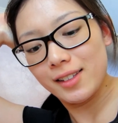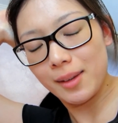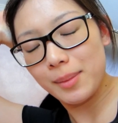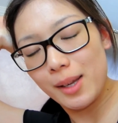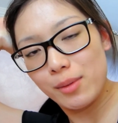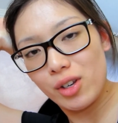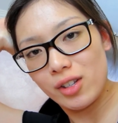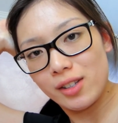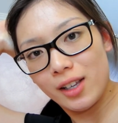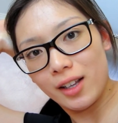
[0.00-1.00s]
Sometimes you
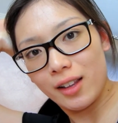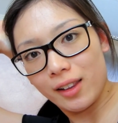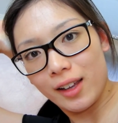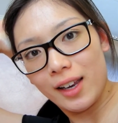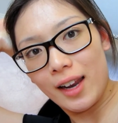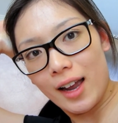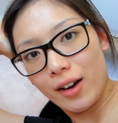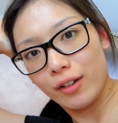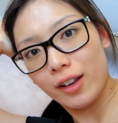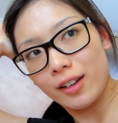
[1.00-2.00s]
just need to lay
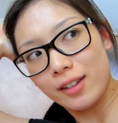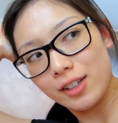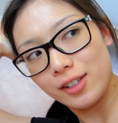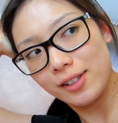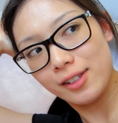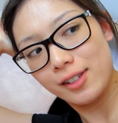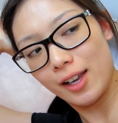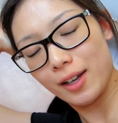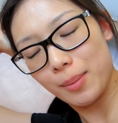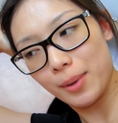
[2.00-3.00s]
down and just
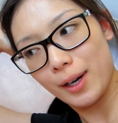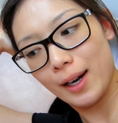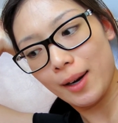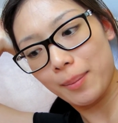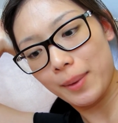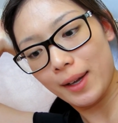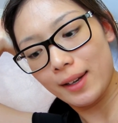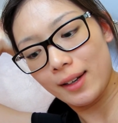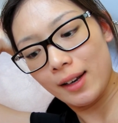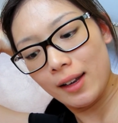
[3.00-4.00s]
take a break, but